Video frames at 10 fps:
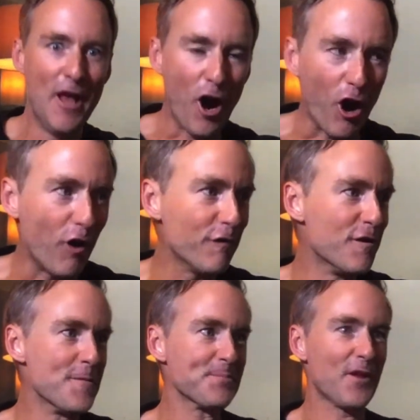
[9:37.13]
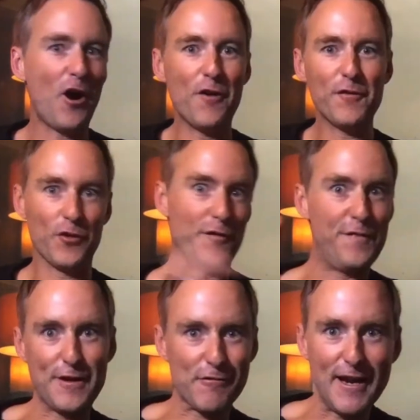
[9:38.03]
or the
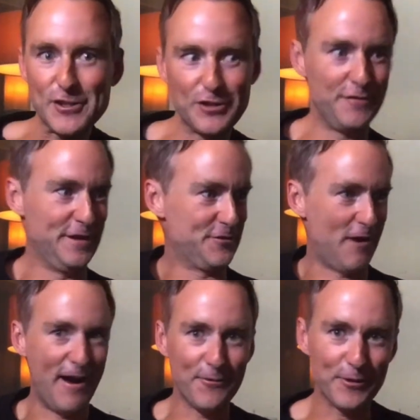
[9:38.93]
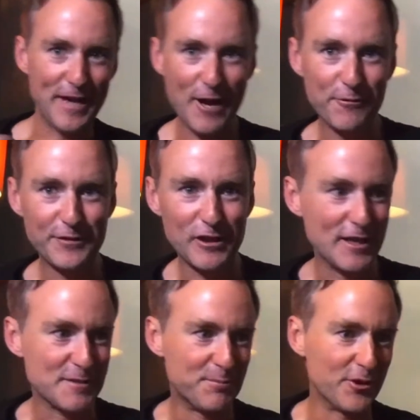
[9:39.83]
Federation of Israel, however you
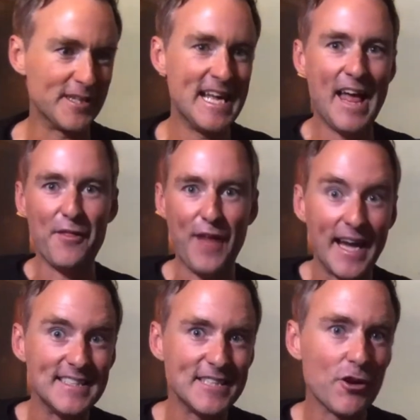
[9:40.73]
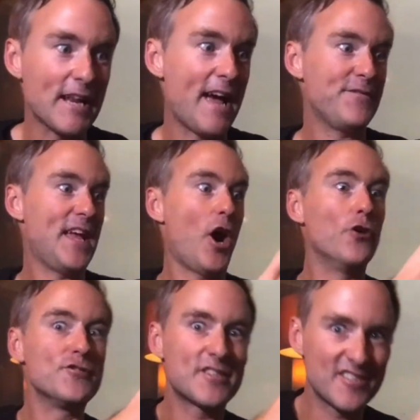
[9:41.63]
like to put it, they did not have their
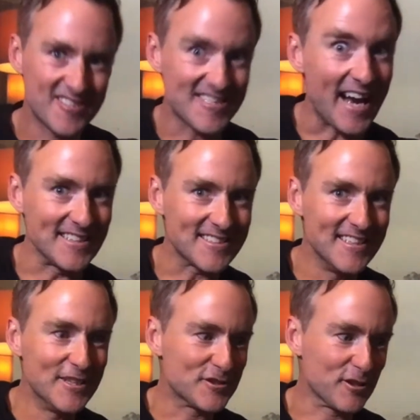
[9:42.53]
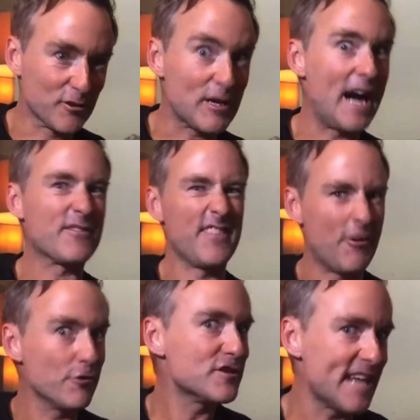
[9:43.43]
own state to look after,
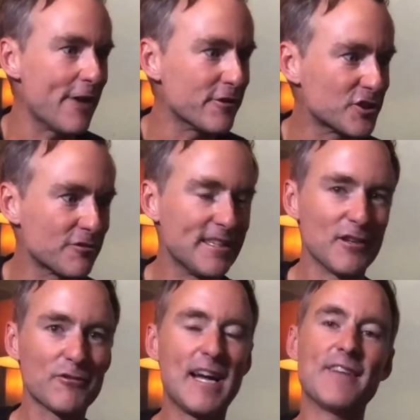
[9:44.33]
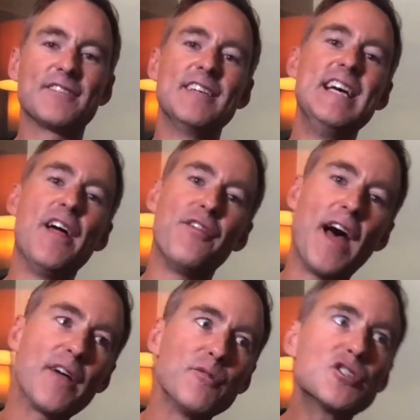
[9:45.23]
their own territory to look after.
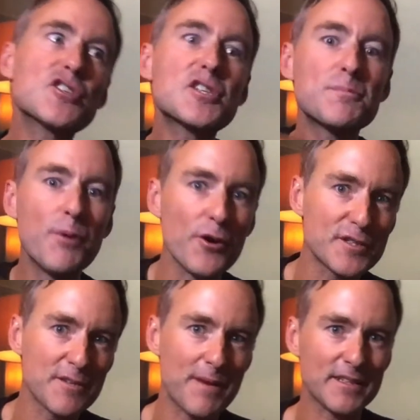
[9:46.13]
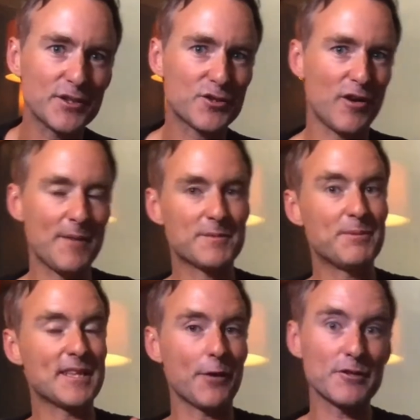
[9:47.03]
They were dispersed among the tribes,
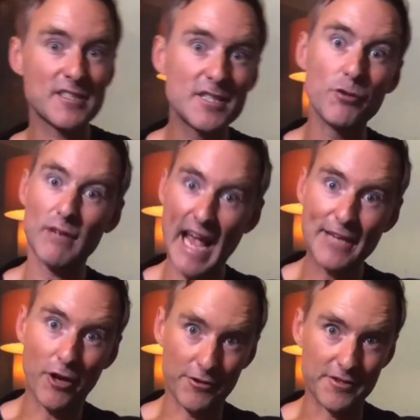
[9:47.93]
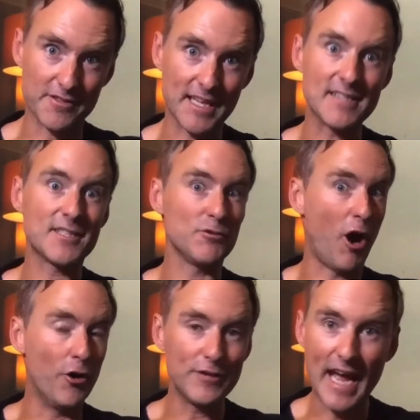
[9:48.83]
but they were still landowners. They still
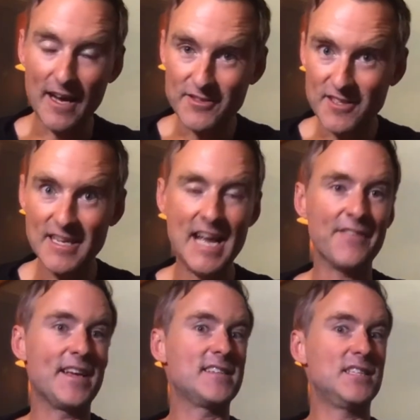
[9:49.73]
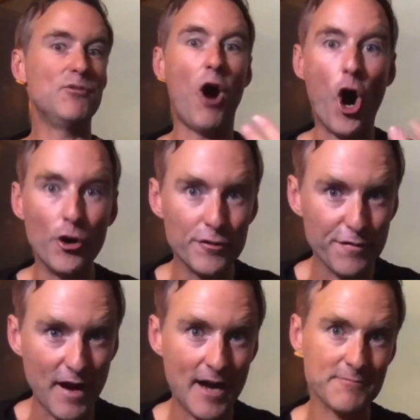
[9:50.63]
owned houses. They still owned
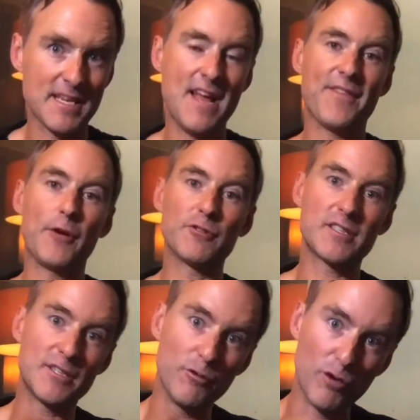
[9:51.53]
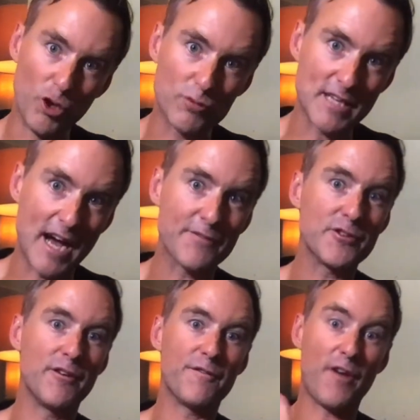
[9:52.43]
farms. They were still looked
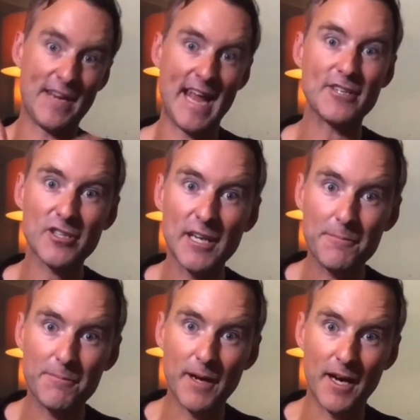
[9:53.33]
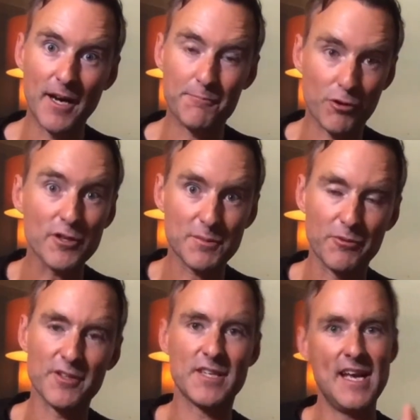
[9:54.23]
after and financially
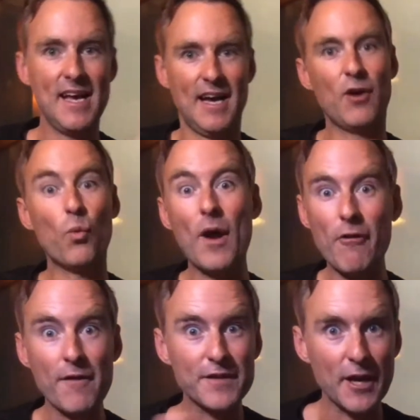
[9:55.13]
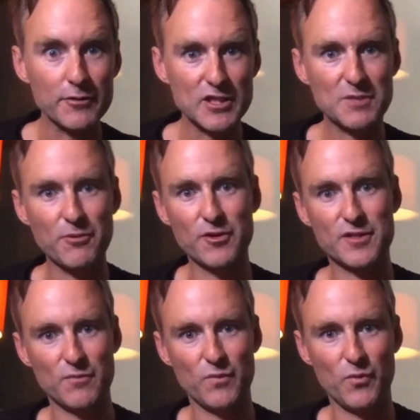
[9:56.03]
prosperous wherever they were
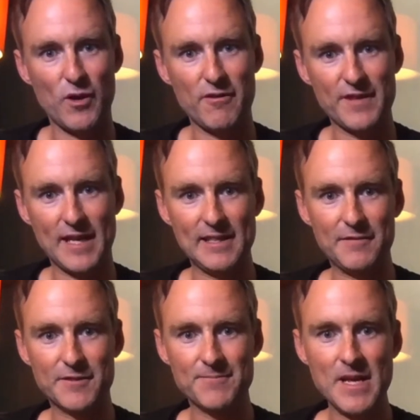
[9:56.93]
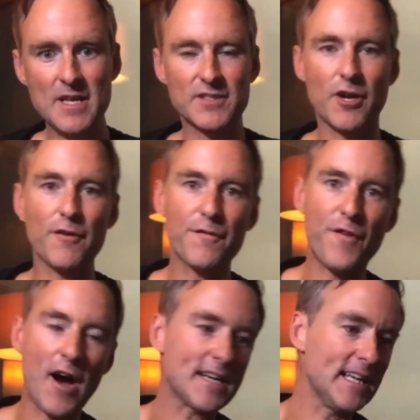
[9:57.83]
dispersed and wherever they lived. So
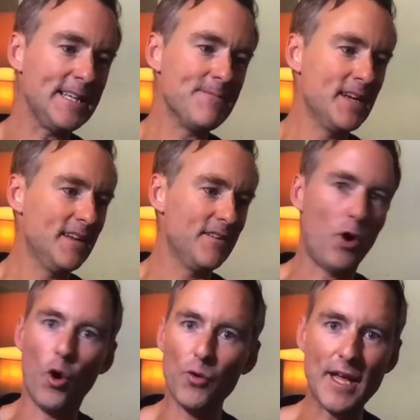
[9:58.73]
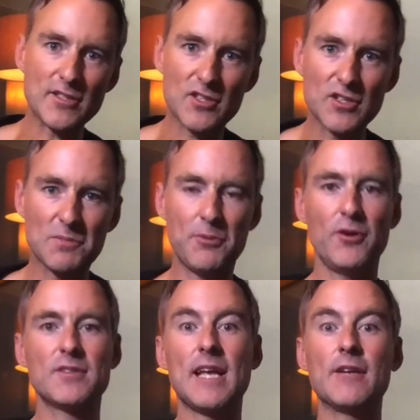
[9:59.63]
finally, all that's
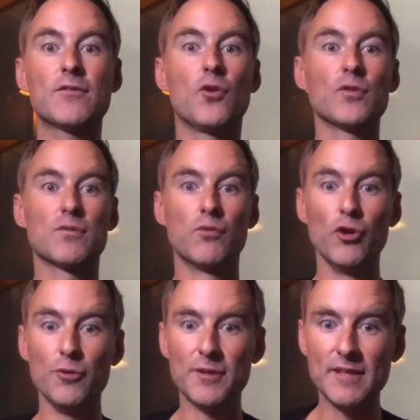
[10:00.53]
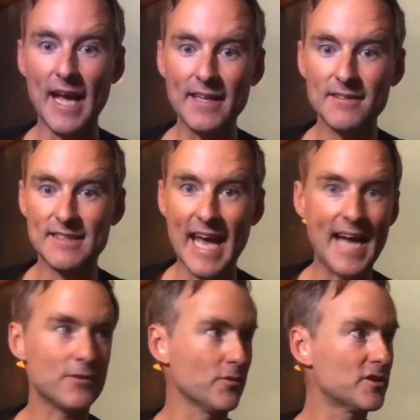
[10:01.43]
dispersed, and of course Reuben and
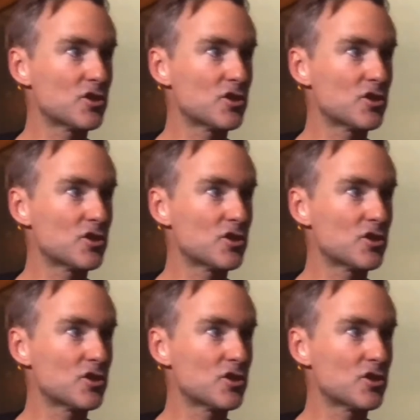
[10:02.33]
Gad, or the